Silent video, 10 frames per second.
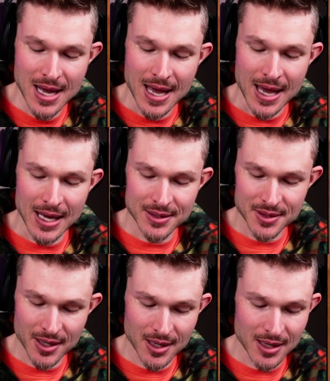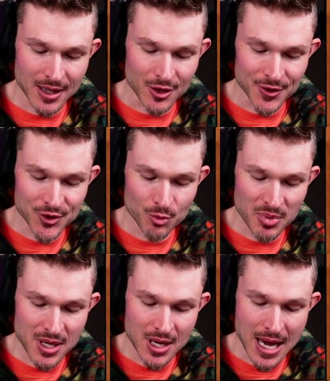It could also
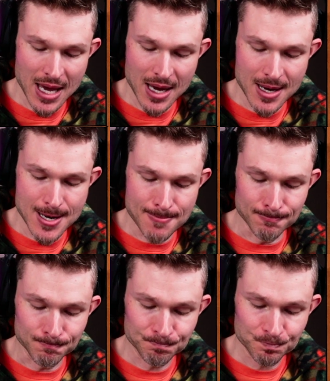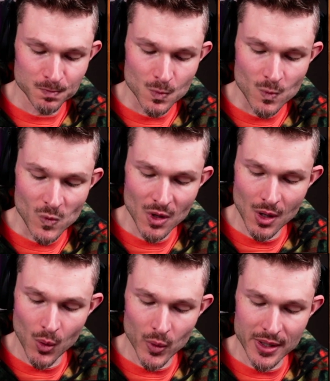be a,
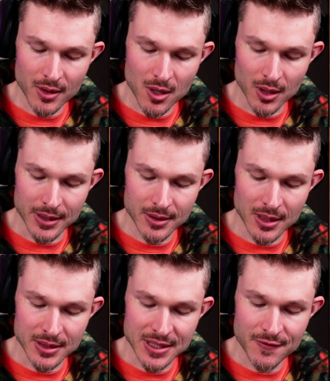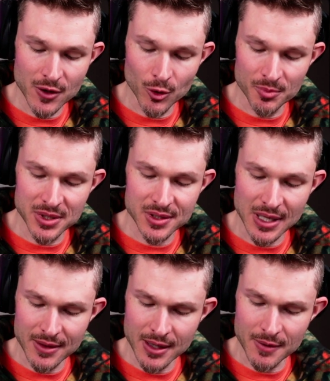what do you call it? I
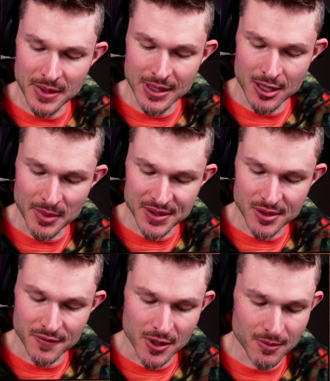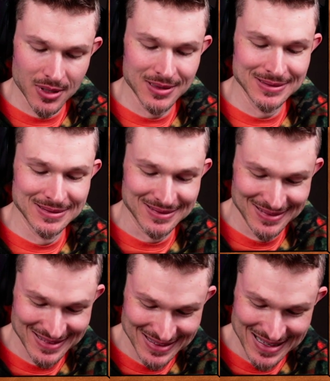think I'm getting ahead of myself here.
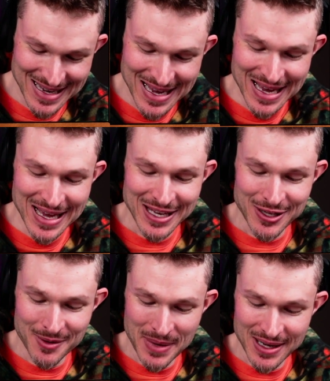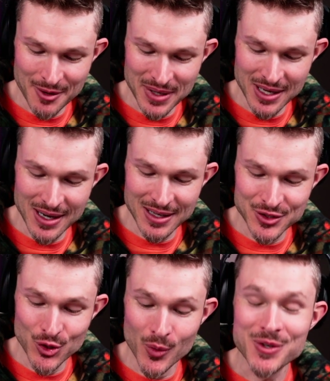You may not be
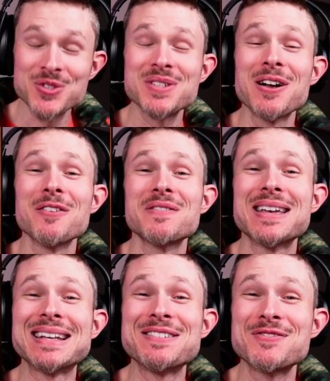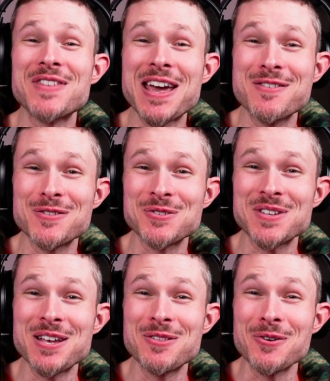doing yourself any favors
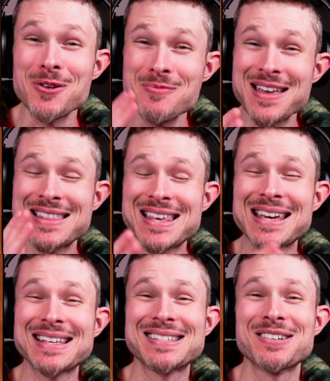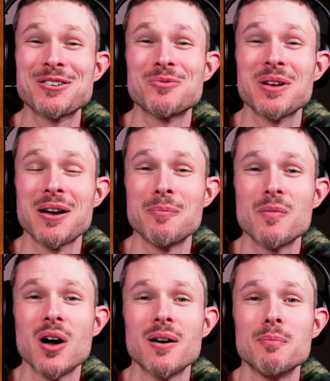either. You may think it's a good
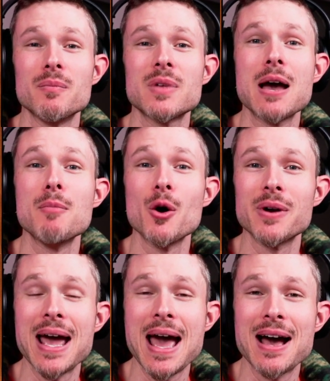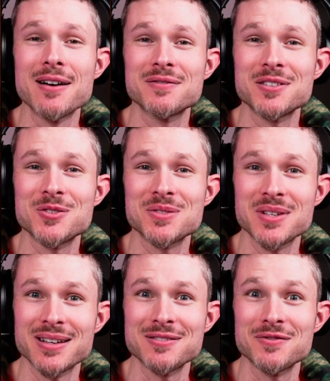MO to have to just
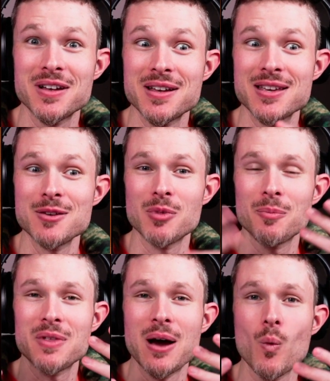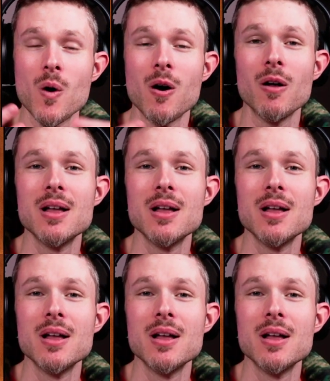kind of keep up that wall,